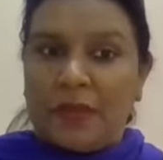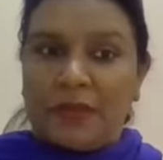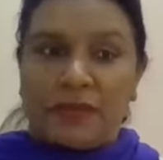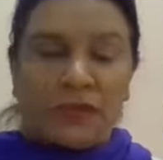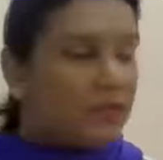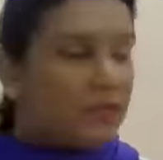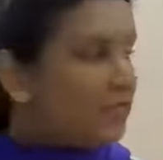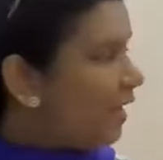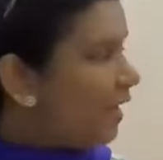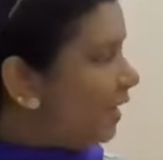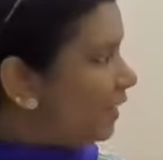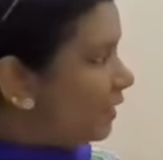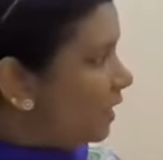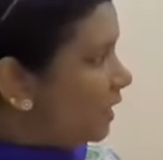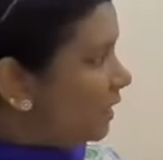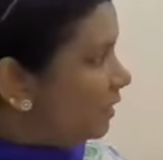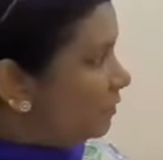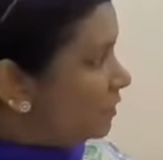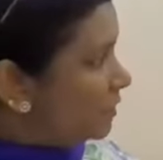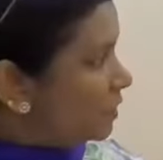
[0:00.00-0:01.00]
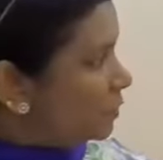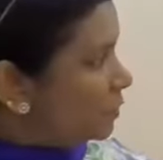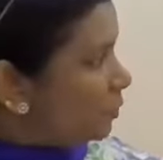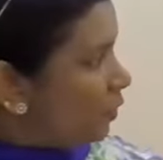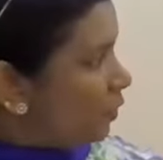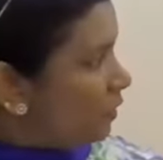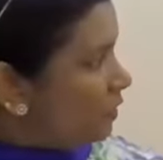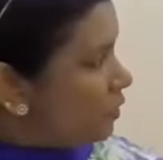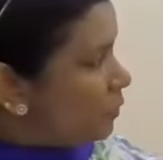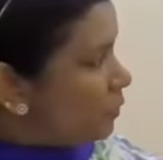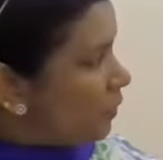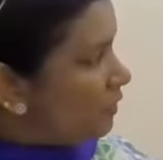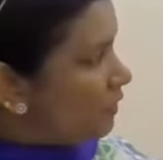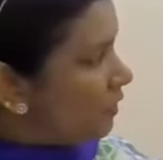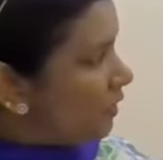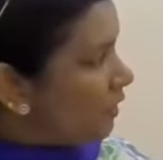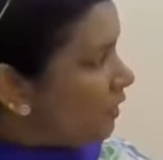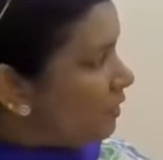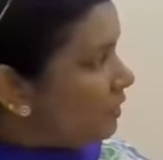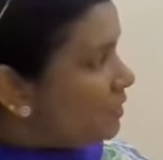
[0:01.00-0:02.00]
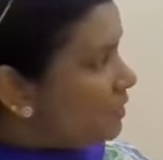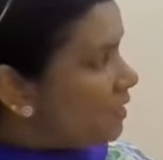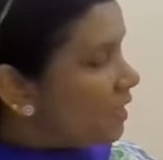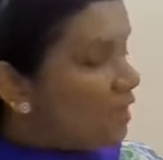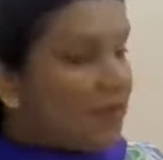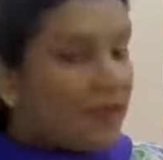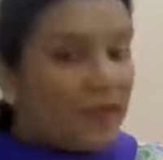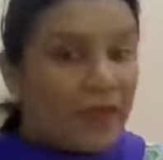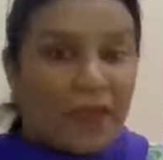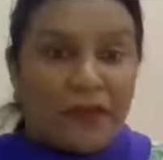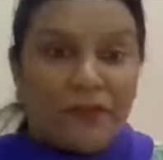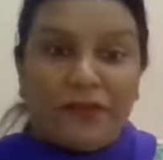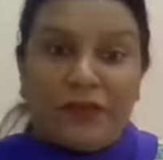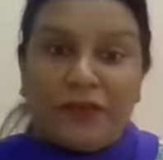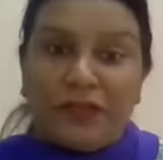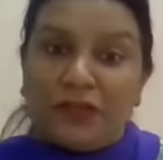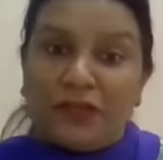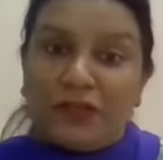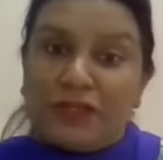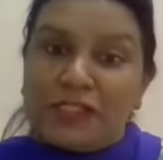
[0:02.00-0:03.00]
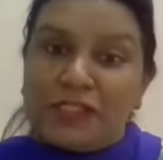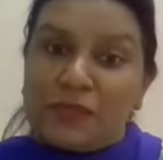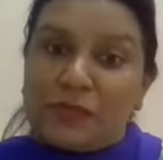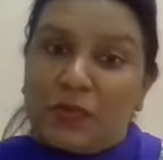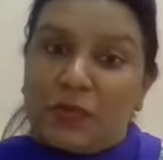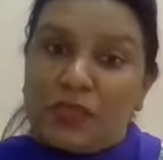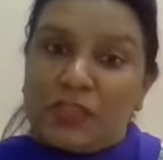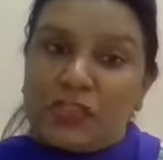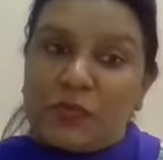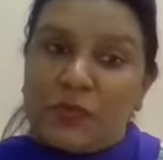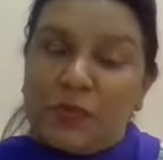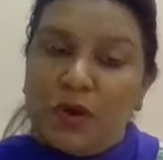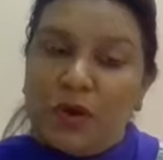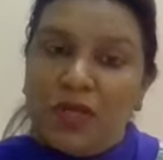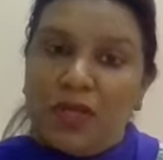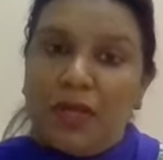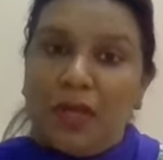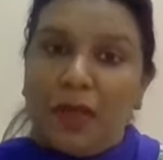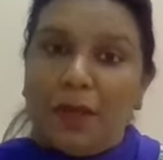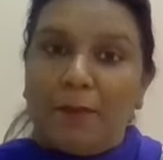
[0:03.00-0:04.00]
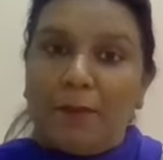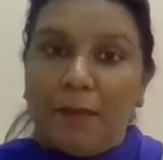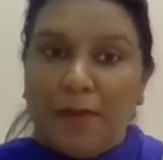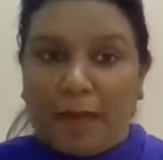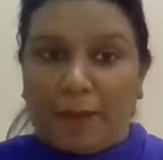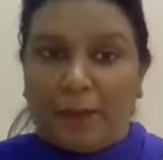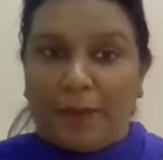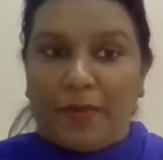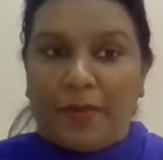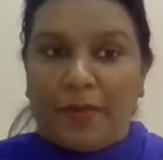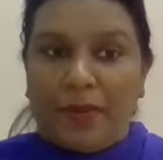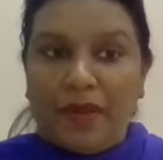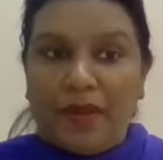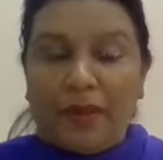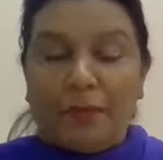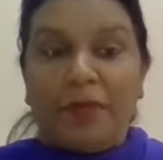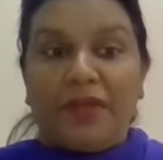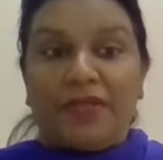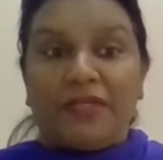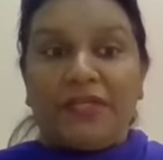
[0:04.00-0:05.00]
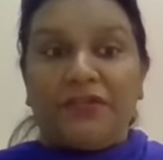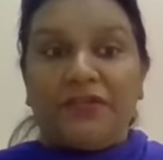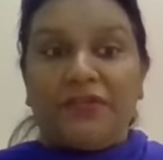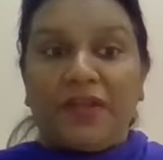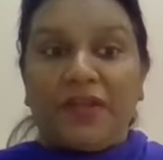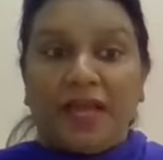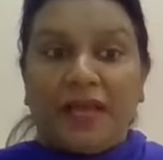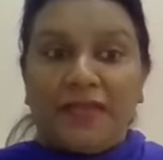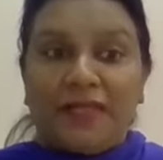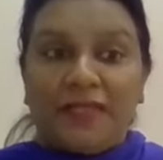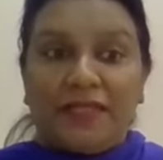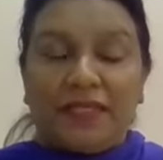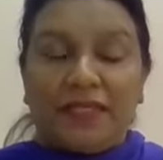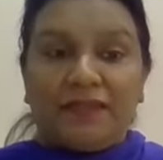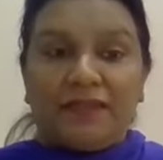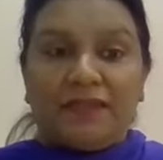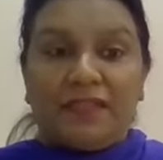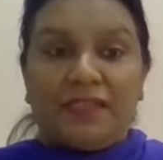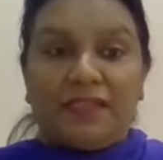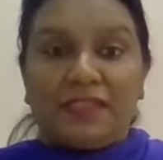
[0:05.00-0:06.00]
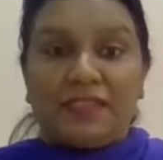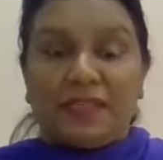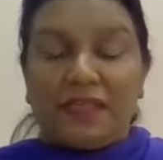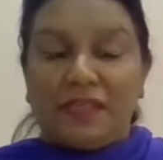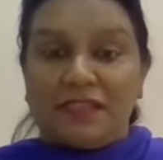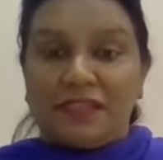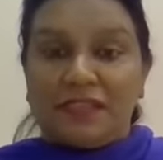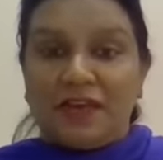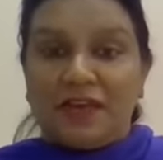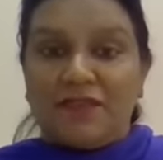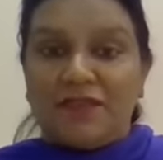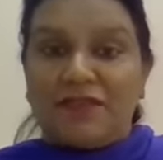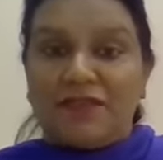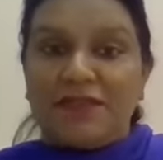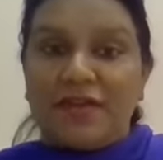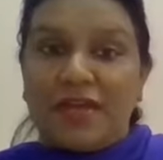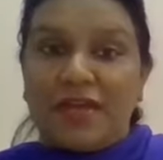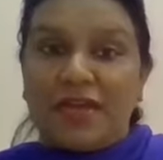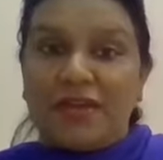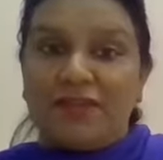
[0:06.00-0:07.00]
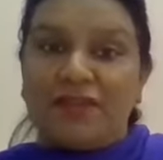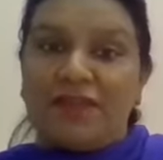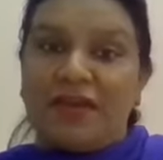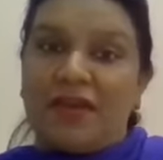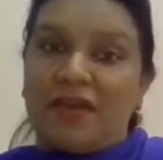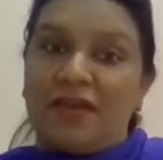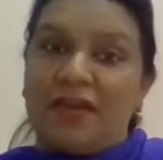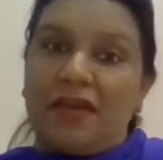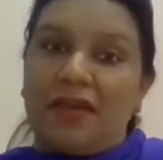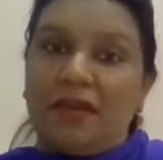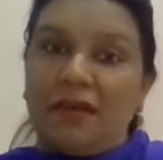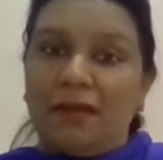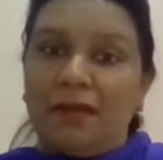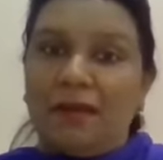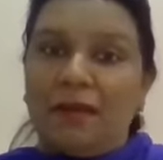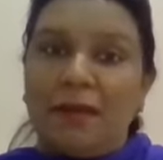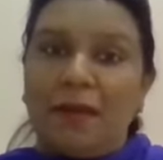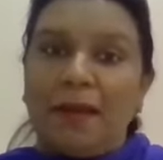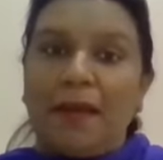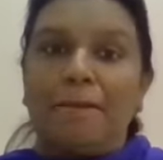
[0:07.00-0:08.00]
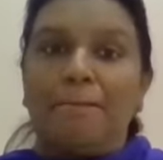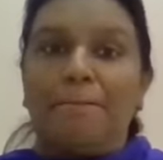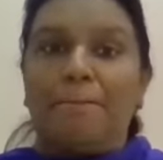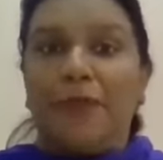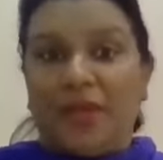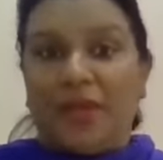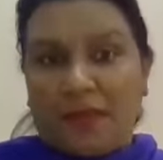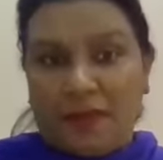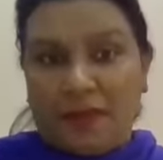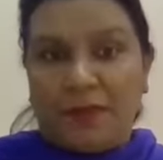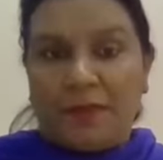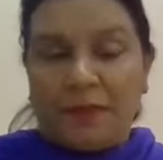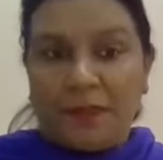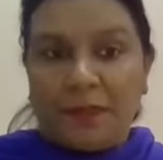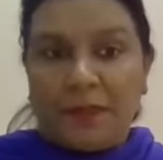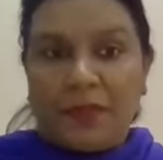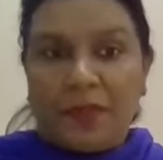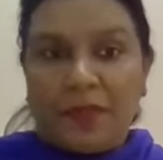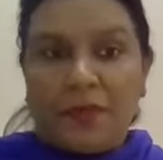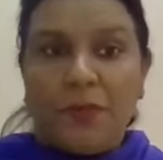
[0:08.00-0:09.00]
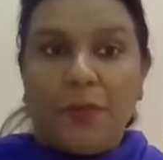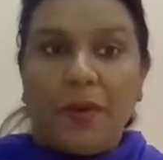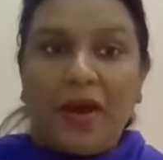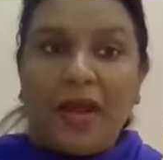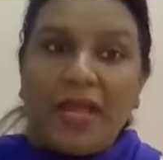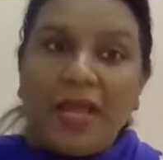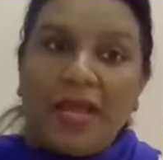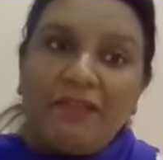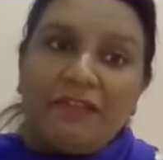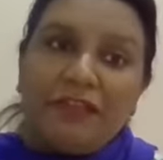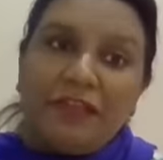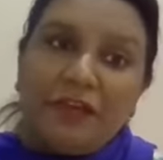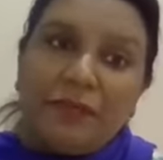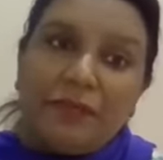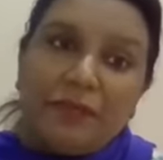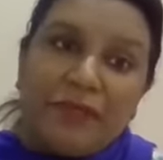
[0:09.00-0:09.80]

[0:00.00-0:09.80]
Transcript: so that the small things can fit on that small map. But in reality, these things are very, very big. Why have they